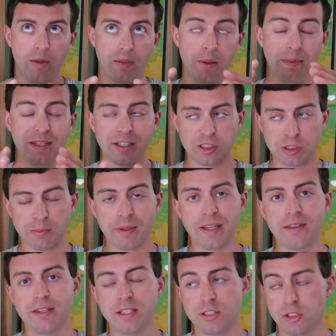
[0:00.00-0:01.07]
let me
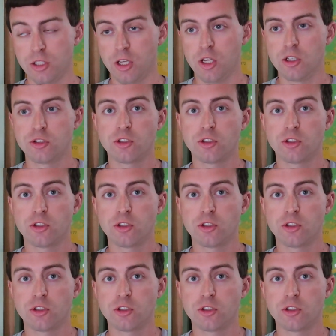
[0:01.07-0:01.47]
explain this.